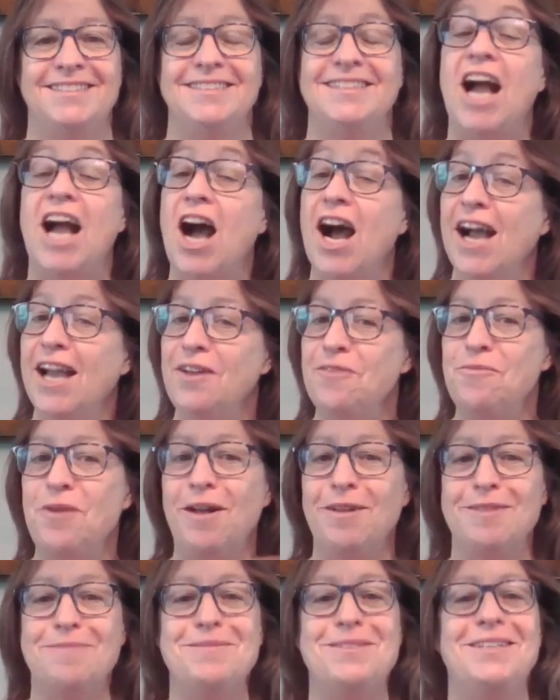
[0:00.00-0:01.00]
Hi, and
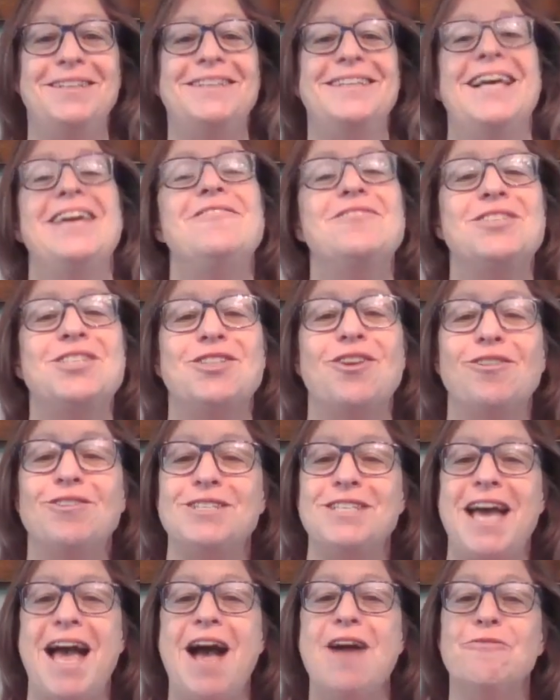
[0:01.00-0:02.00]
welcome to Life
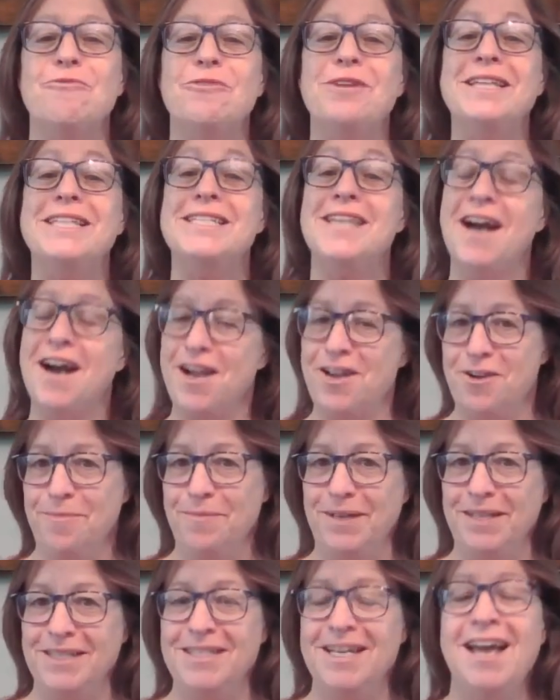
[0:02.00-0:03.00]
Starts at
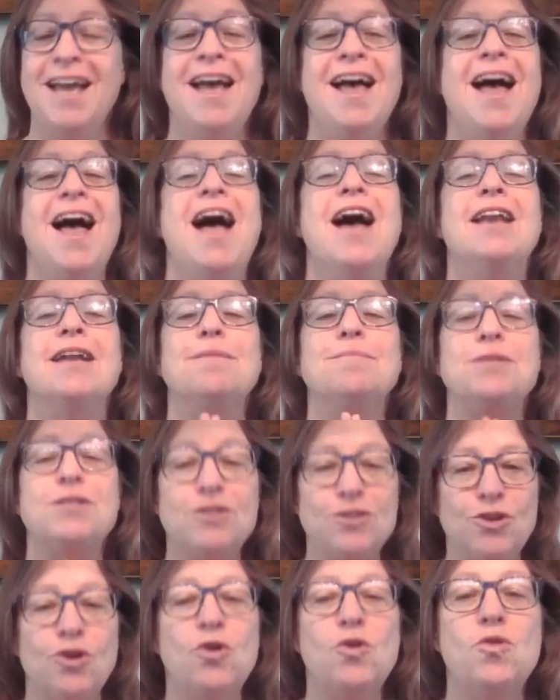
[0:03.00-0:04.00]
Retirement. And I'm
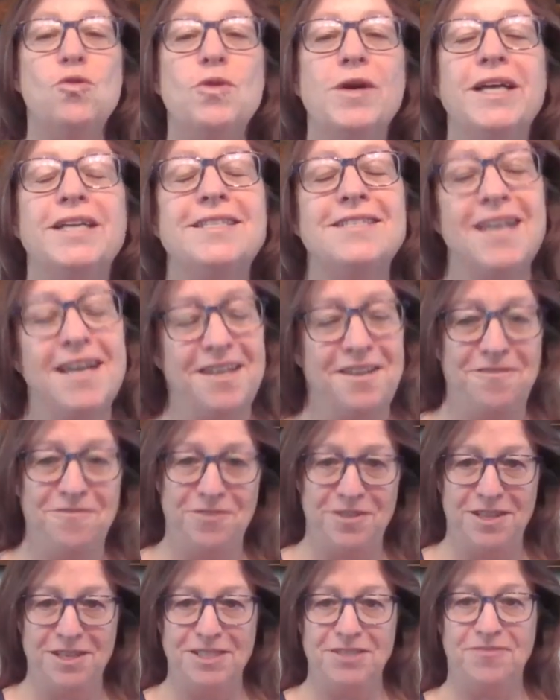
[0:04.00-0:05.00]
so excited
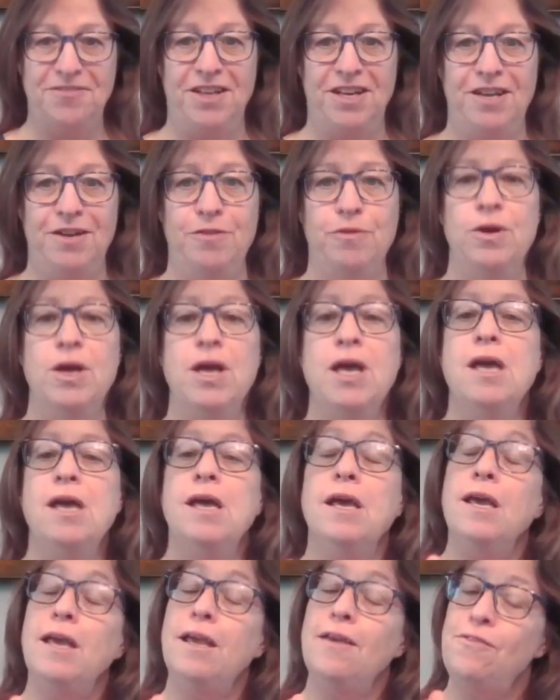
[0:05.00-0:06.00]
for this video.
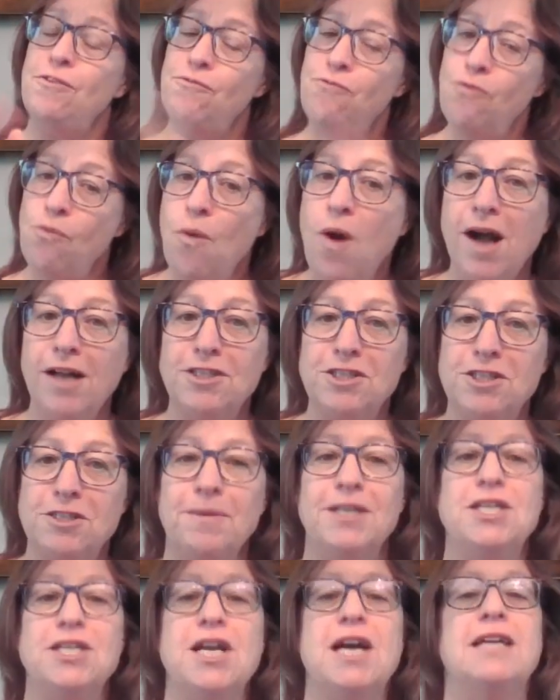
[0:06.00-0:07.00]
If you've watched
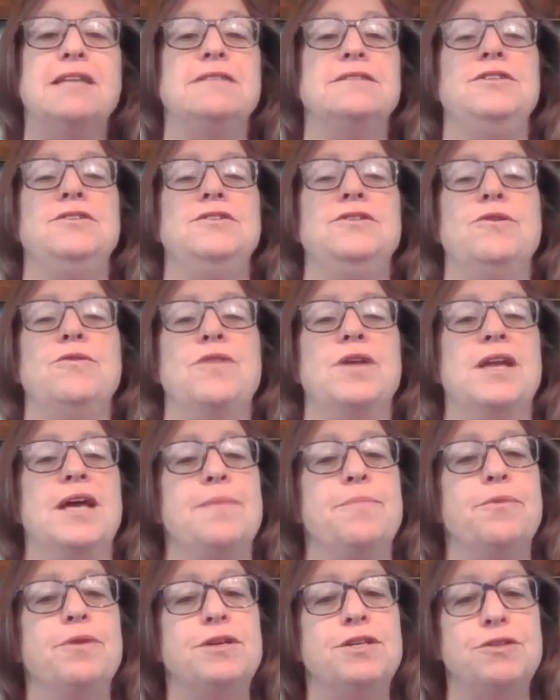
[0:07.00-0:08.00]
my channel, you know that I
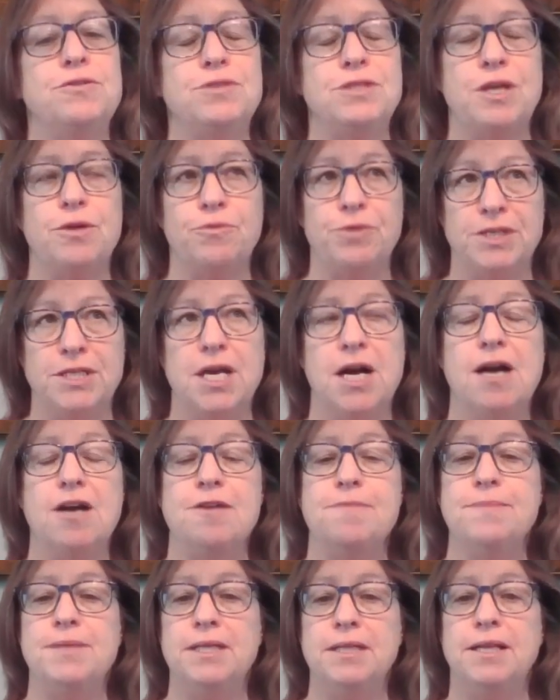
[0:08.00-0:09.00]
produce a
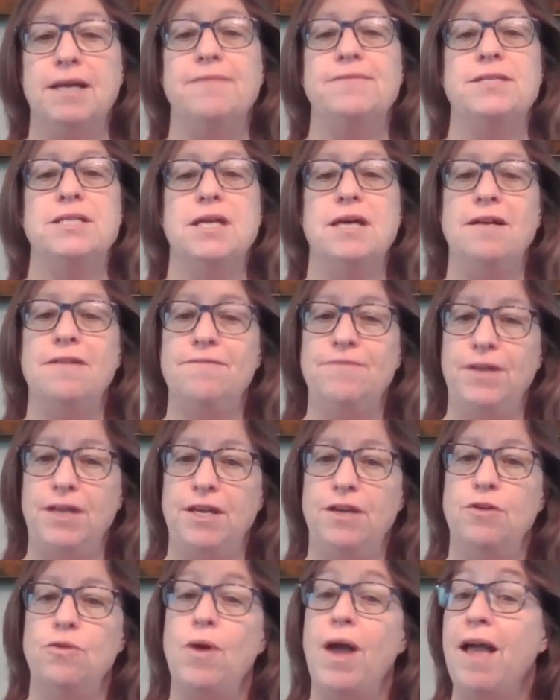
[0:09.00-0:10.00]
retirement lifestyle
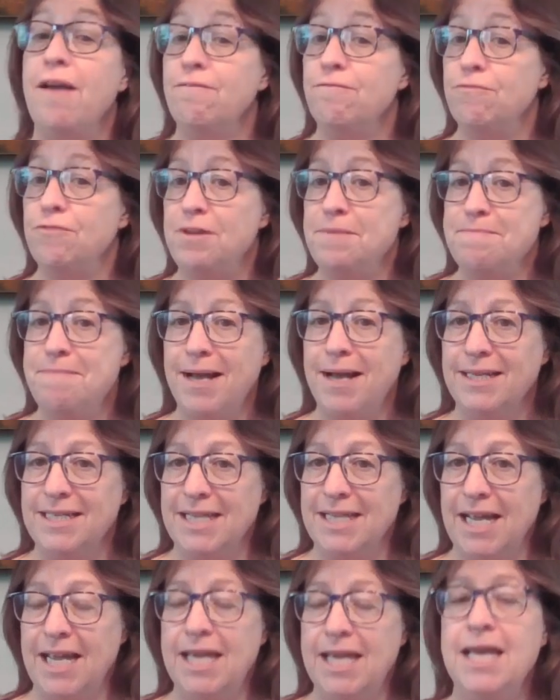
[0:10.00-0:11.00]
video every
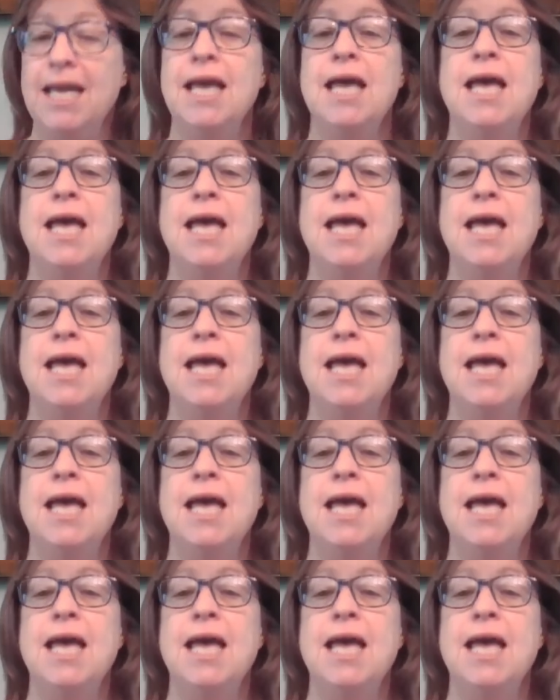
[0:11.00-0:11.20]
Monday.